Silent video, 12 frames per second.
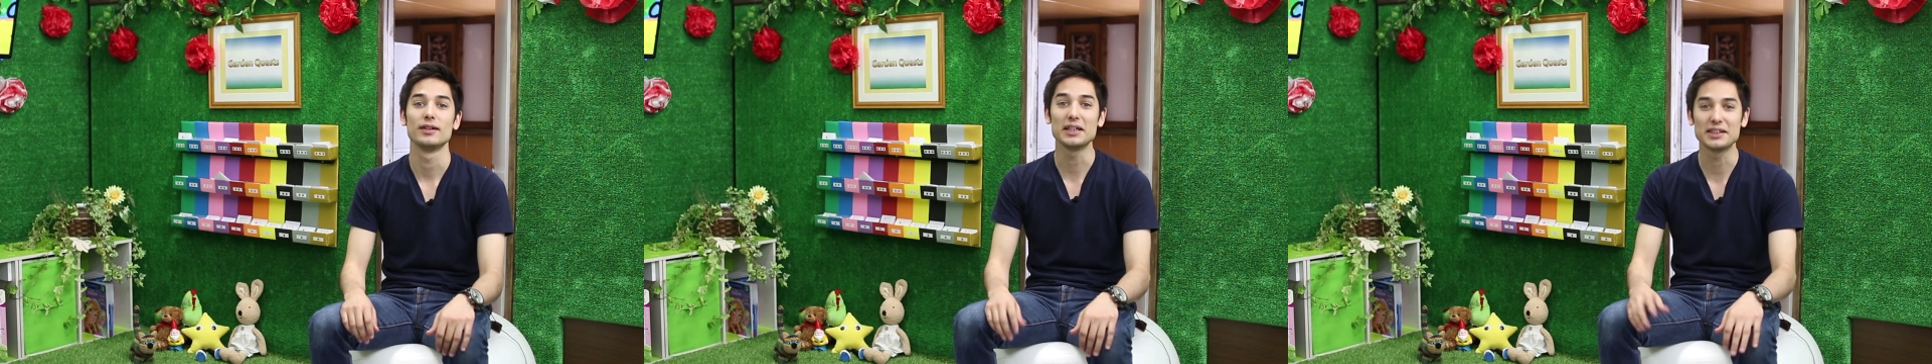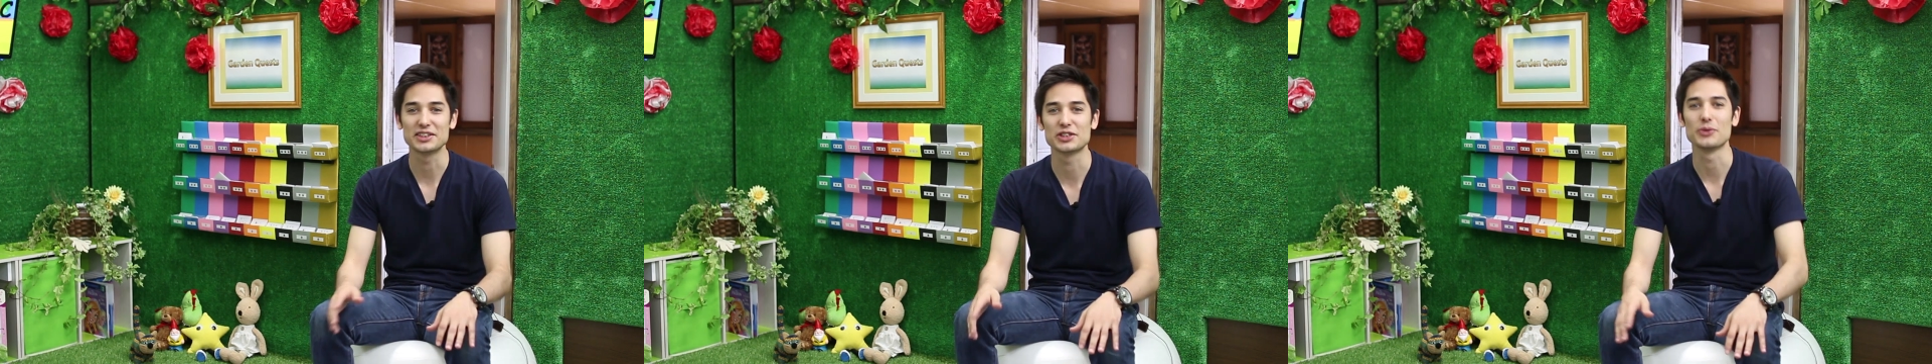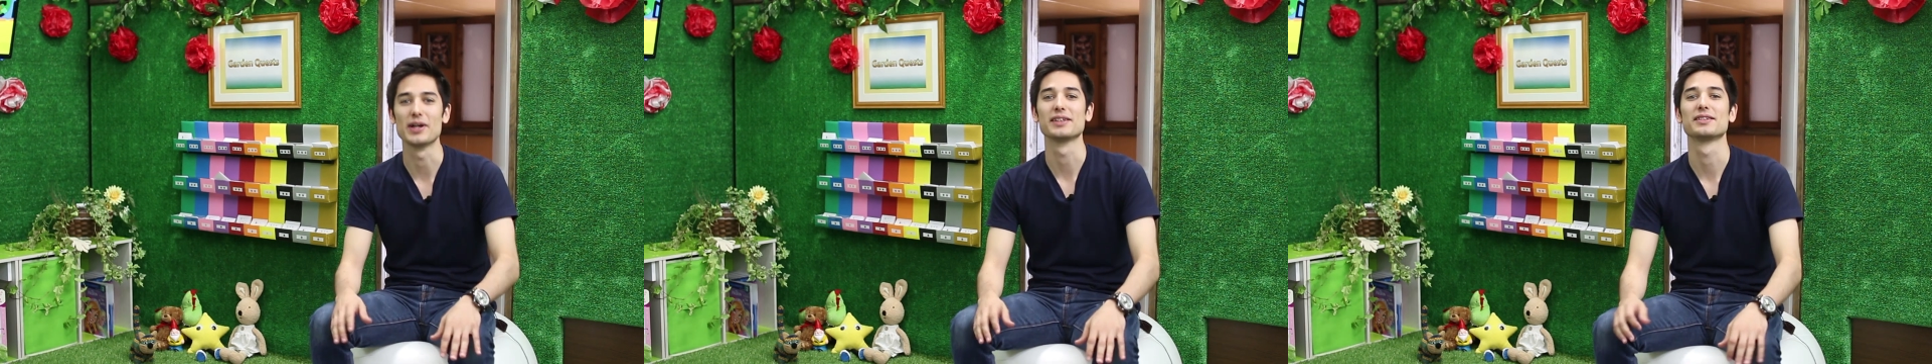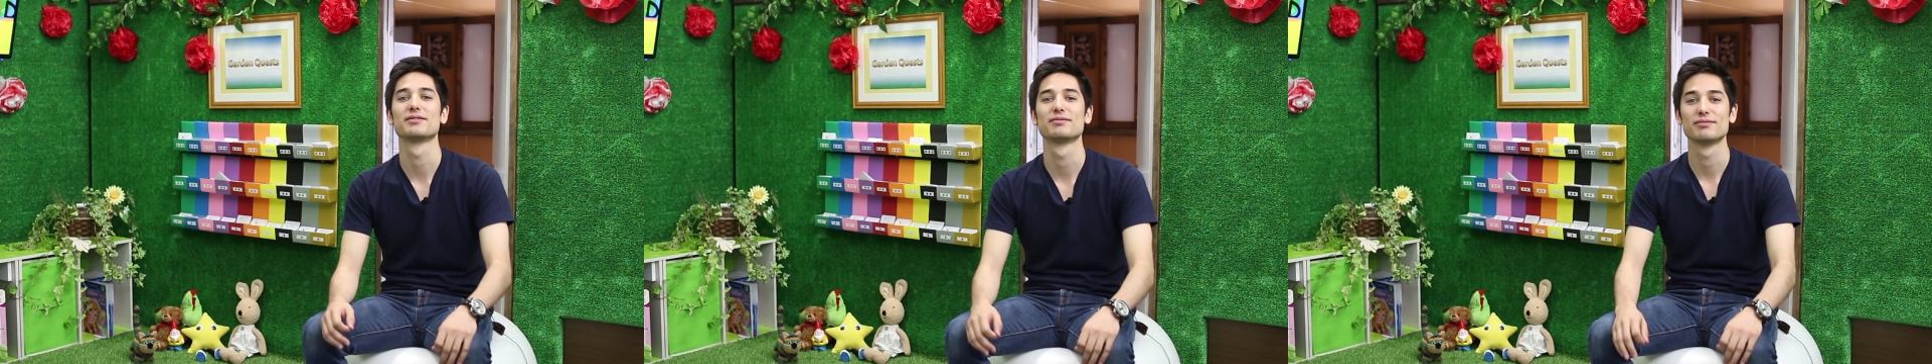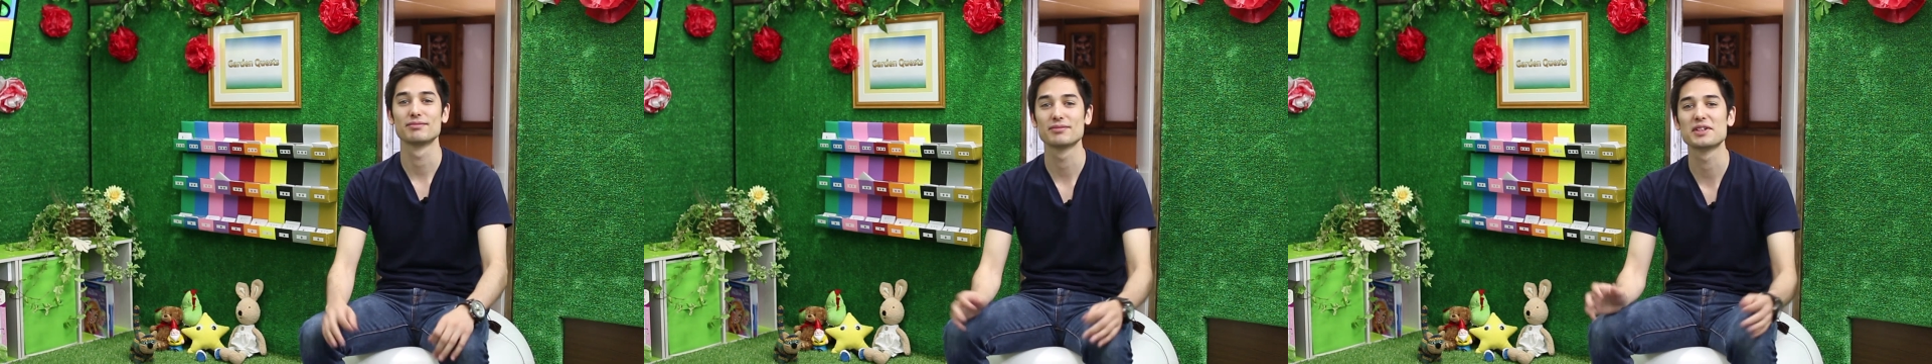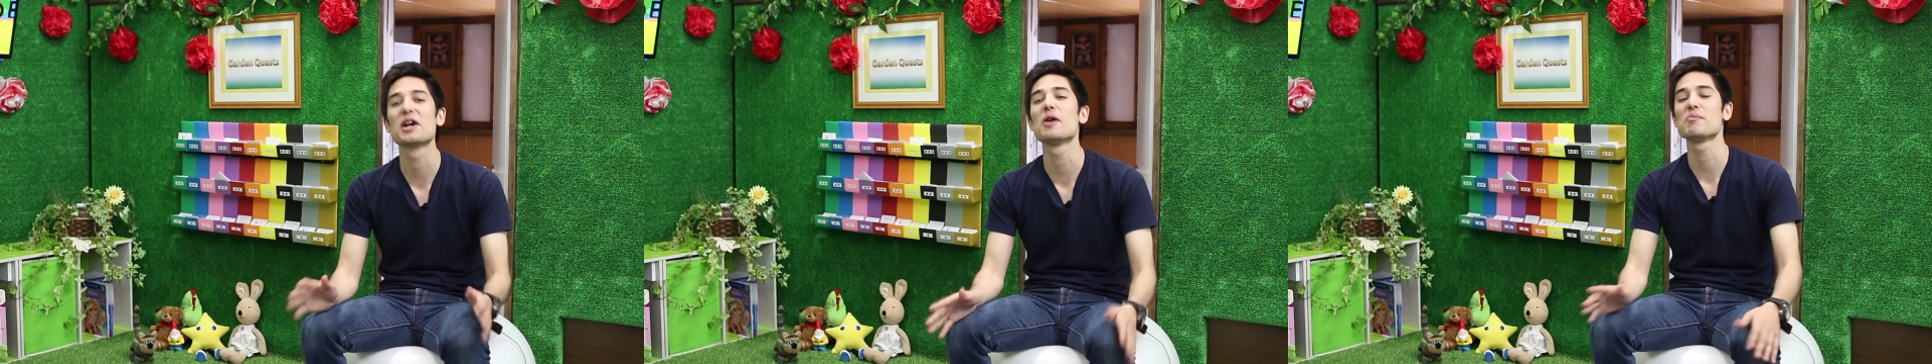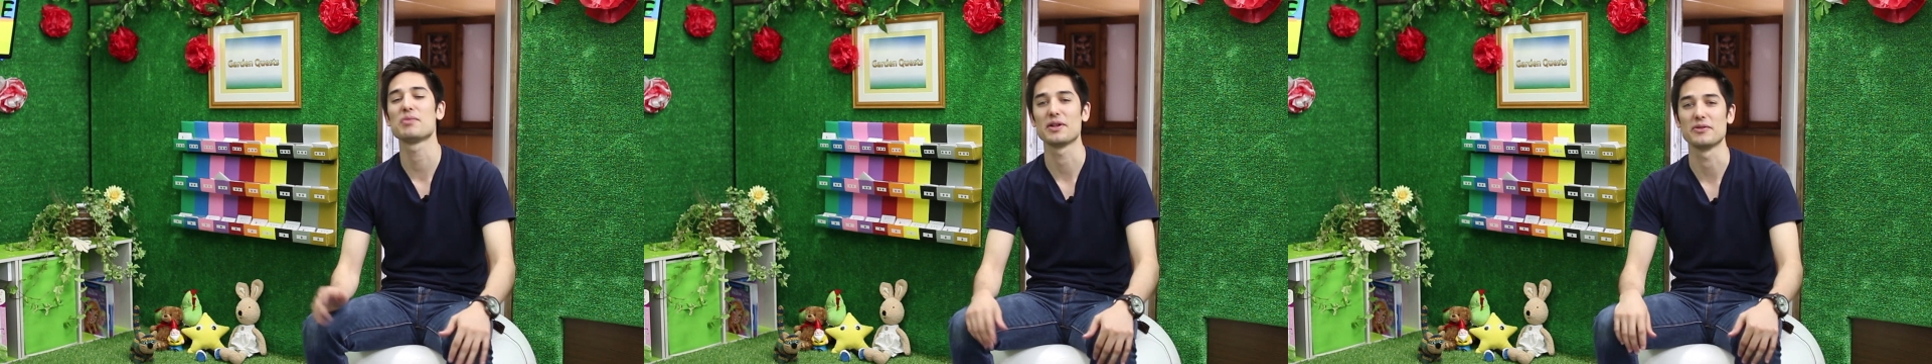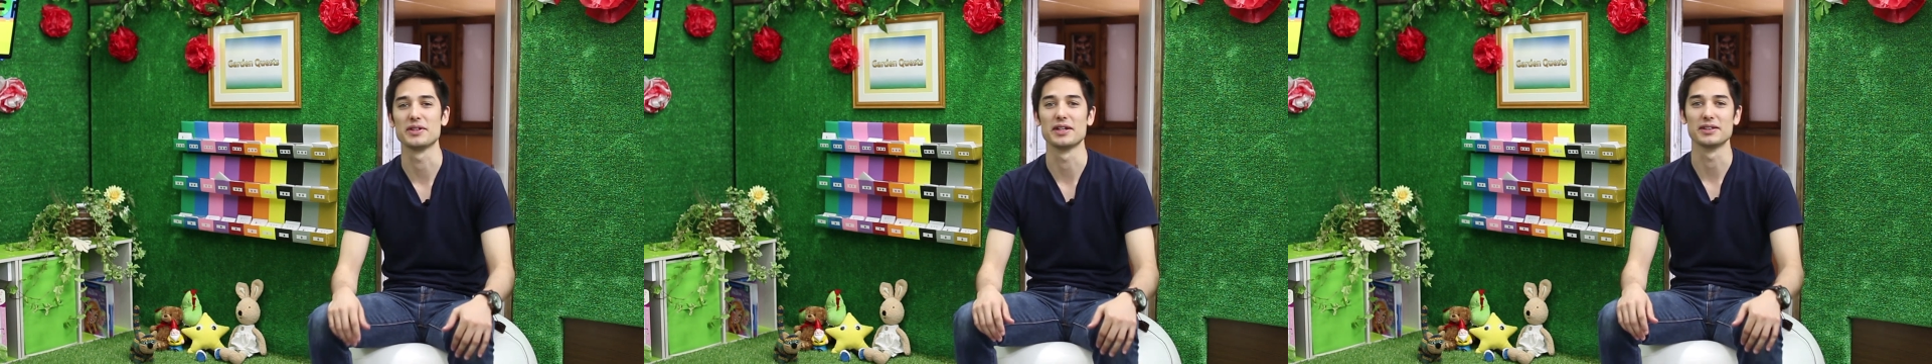English Quest, come play with